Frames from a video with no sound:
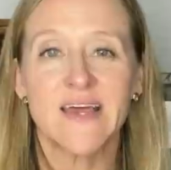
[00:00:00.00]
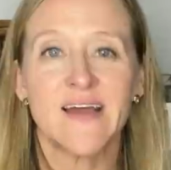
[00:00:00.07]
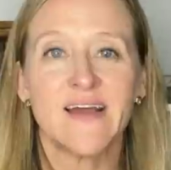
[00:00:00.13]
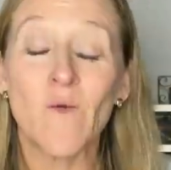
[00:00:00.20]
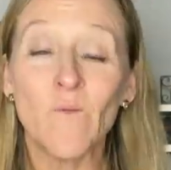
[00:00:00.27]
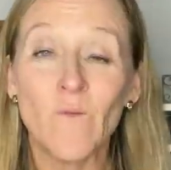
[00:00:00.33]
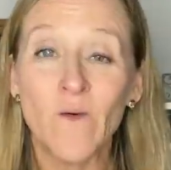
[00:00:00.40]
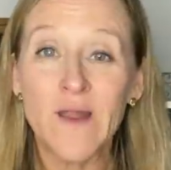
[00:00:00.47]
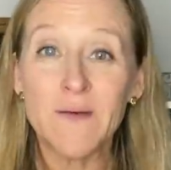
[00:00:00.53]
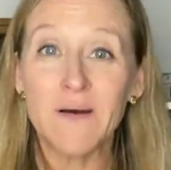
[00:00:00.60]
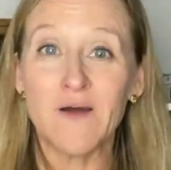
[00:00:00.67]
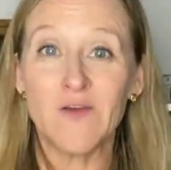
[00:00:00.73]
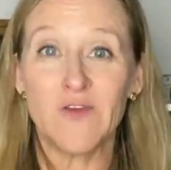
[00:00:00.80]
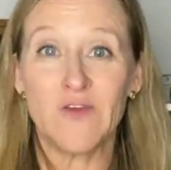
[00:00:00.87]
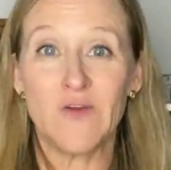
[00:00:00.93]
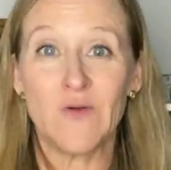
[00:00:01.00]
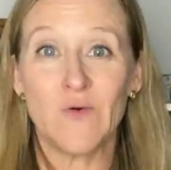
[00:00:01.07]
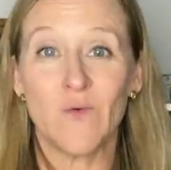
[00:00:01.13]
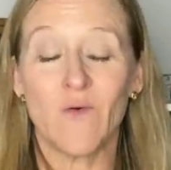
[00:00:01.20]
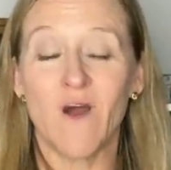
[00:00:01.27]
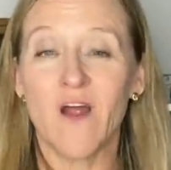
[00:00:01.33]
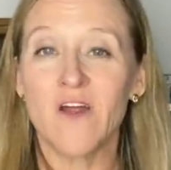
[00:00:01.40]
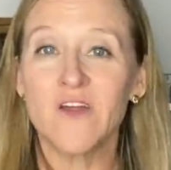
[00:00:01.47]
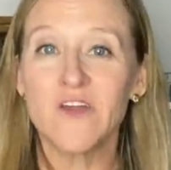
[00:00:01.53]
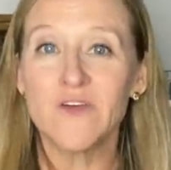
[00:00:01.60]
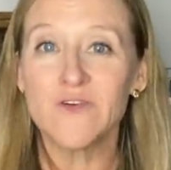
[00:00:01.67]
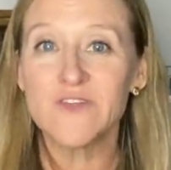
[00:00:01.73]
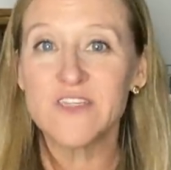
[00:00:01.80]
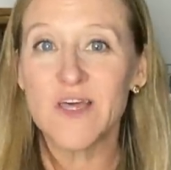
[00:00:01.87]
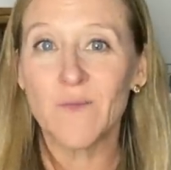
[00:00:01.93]
What about you? Are
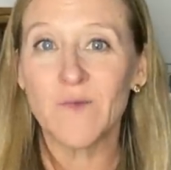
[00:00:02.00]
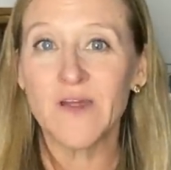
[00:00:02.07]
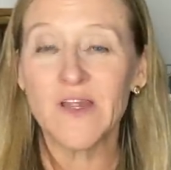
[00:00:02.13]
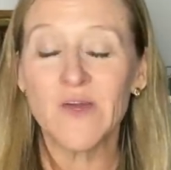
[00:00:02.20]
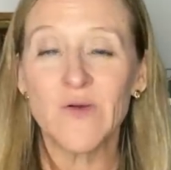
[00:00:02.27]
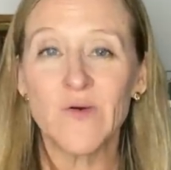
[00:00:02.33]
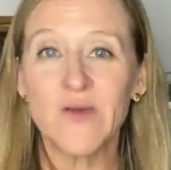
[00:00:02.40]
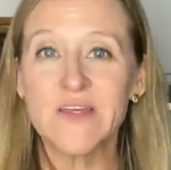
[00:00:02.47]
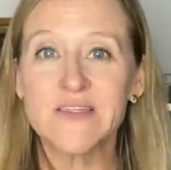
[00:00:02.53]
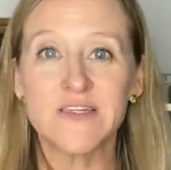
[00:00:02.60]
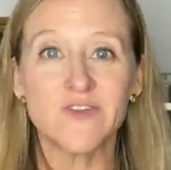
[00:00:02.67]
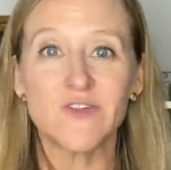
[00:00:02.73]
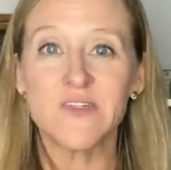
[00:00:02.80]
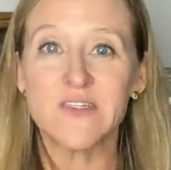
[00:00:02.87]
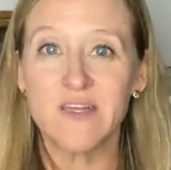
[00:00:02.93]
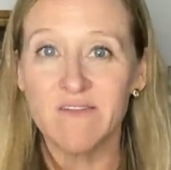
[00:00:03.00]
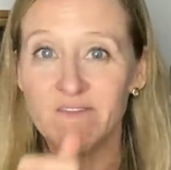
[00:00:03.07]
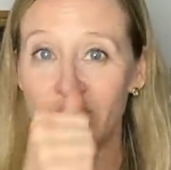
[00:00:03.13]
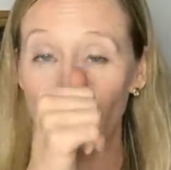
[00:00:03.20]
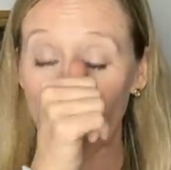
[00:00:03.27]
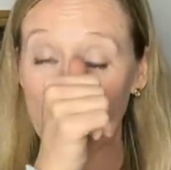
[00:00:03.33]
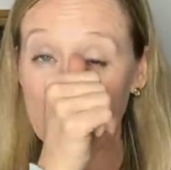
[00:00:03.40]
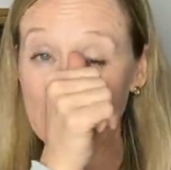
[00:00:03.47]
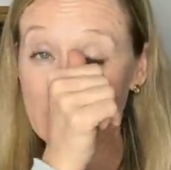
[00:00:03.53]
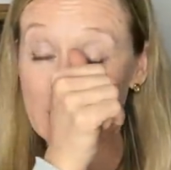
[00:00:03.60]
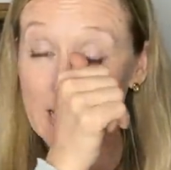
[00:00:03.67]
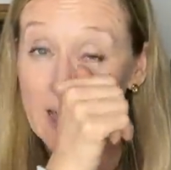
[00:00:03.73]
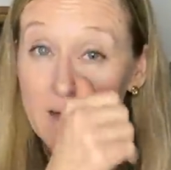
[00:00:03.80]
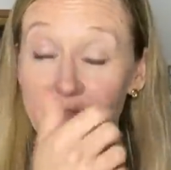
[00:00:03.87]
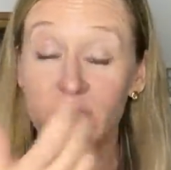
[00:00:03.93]
you someone who is interested in voting?
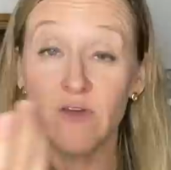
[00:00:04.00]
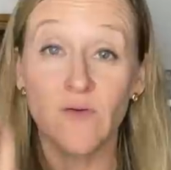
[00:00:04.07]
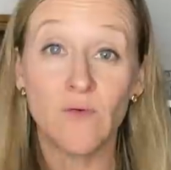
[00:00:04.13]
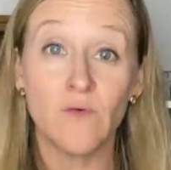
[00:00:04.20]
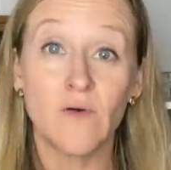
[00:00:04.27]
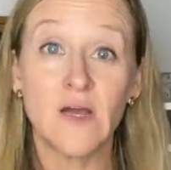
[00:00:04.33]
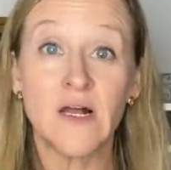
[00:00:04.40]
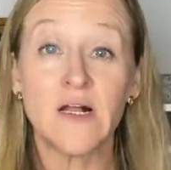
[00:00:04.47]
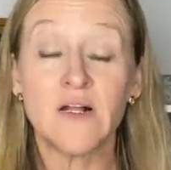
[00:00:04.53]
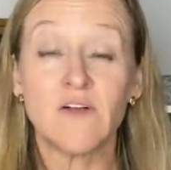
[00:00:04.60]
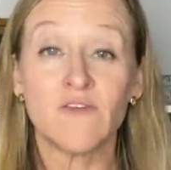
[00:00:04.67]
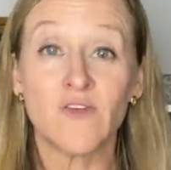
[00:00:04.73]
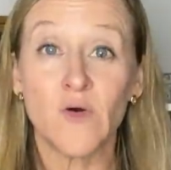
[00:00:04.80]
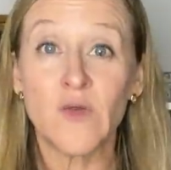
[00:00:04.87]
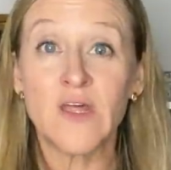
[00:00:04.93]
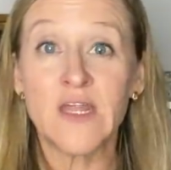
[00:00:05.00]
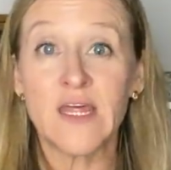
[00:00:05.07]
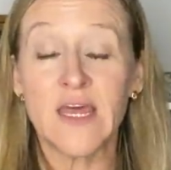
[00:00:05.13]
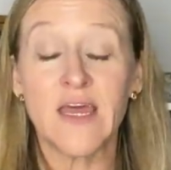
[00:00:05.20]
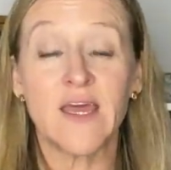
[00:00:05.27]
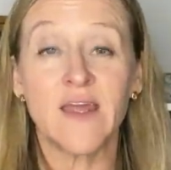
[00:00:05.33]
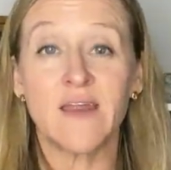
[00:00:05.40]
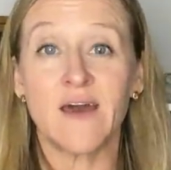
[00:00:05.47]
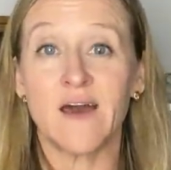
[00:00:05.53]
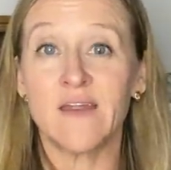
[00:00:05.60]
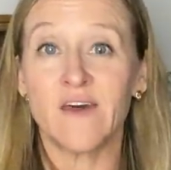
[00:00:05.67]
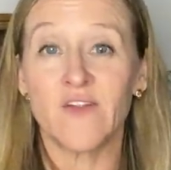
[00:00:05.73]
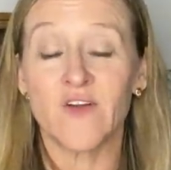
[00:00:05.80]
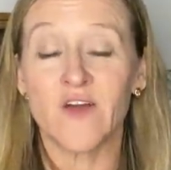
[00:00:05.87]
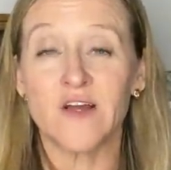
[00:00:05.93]
Have you voted in
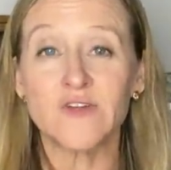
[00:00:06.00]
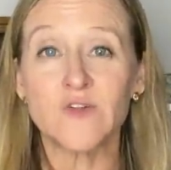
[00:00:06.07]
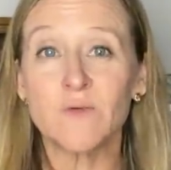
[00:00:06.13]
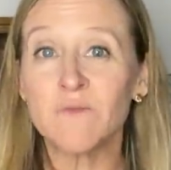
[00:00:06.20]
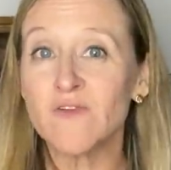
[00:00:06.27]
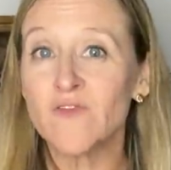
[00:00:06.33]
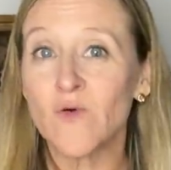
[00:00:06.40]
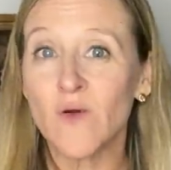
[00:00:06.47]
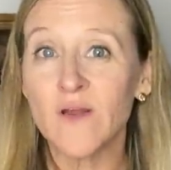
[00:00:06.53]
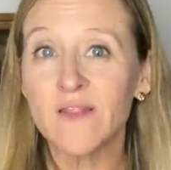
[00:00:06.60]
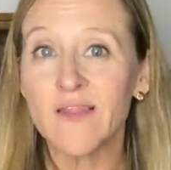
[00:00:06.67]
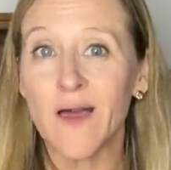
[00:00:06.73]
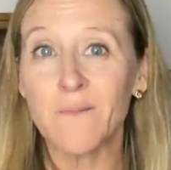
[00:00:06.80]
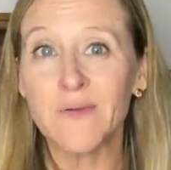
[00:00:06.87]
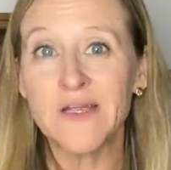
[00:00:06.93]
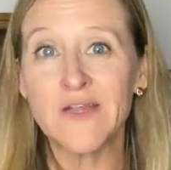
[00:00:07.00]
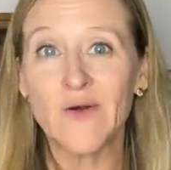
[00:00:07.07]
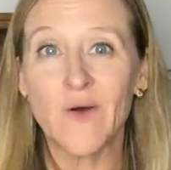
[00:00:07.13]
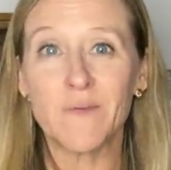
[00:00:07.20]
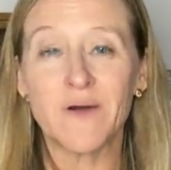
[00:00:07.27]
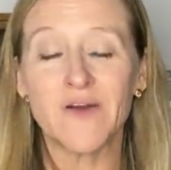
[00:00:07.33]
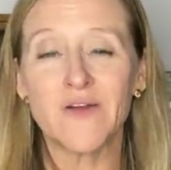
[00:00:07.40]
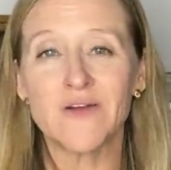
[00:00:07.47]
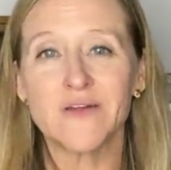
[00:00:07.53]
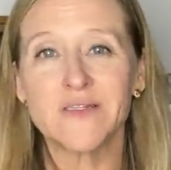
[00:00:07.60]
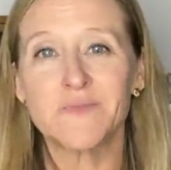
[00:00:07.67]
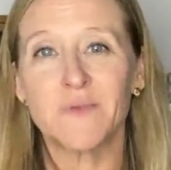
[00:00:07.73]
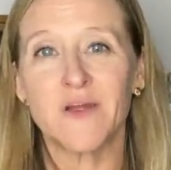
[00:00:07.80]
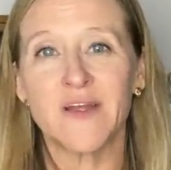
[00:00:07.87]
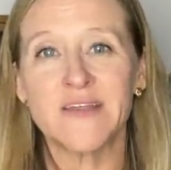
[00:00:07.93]
another country before? Let me know about your
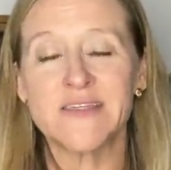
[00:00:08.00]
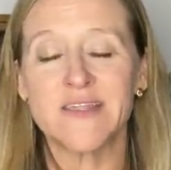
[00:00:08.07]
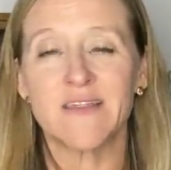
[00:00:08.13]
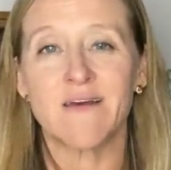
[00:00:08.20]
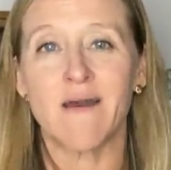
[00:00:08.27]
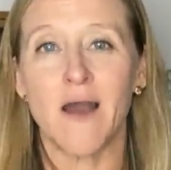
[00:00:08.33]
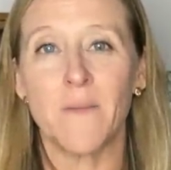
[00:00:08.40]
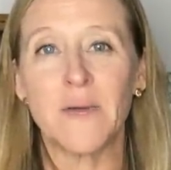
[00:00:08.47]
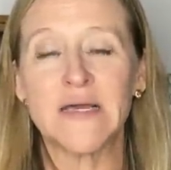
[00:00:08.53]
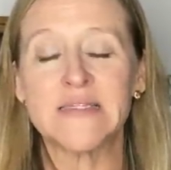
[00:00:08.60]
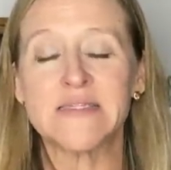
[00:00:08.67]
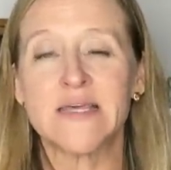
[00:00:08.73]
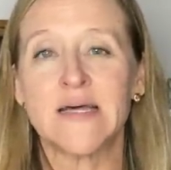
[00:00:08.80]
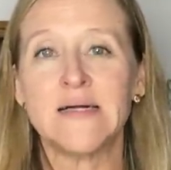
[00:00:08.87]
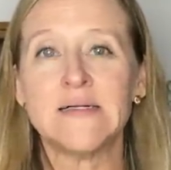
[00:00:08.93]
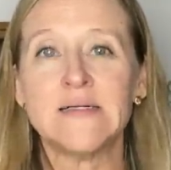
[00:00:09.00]
experience in the comments.